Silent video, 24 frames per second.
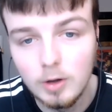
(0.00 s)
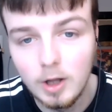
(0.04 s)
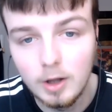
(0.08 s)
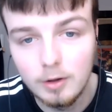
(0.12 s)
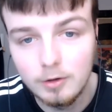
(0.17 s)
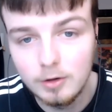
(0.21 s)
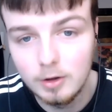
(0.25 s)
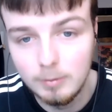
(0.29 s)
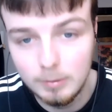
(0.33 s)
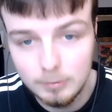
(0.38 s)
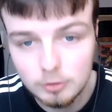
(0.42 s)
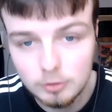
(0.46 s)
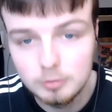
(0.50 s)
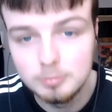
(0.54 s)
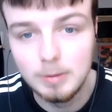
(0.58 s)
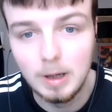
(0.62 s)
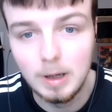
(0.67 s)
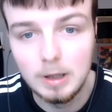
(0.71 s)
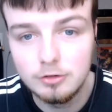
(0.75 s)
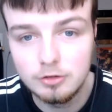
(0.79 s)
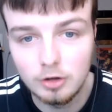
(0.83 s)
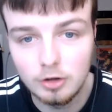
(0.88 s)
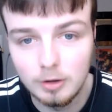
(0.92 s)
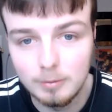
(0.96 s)
Like I say, we've just
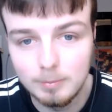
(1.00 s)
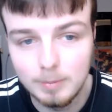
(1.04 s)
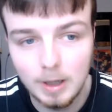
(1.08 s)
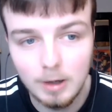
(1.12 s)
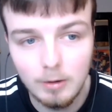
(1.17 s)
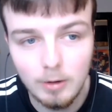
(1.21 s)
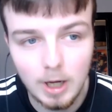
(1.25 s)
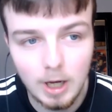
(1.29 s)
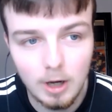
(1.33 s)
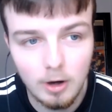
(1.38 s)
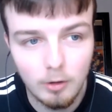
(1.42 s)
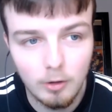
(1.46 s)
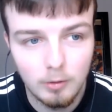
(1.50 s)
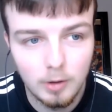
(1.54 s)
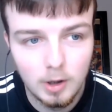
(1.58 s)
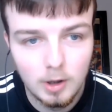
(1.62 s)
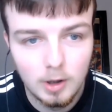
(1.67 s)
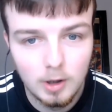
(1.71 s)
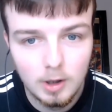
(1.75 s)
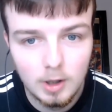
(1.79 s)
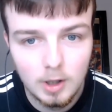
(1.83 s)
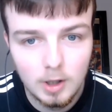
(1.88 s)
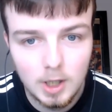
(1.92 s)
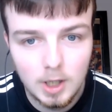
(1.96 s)
mentioned about
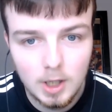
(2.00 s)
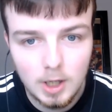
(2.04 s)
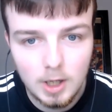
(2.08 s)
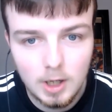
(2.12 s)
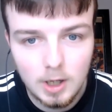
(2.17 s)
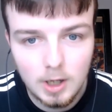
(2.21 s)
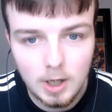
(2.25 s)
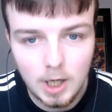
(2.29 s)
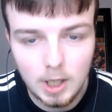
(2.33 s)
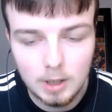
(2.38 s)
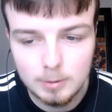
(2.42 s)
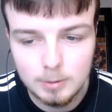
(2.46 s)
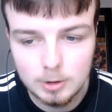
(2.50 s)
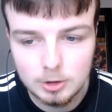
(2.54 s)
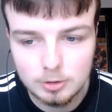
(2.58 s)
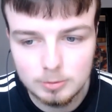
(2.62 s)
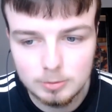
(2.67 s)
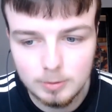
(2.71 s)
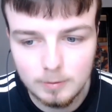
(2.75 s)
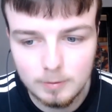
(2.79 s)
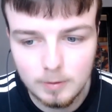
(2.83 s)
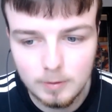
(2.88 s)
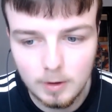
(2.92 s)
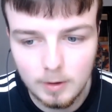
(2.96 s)
how much
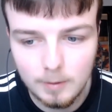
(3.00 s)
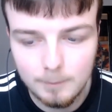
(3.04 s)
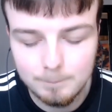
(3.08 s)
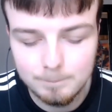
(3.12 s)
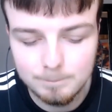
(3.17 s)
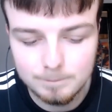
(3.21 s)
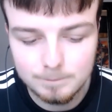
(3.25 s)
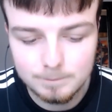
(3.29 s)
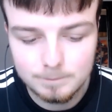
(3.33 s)
of a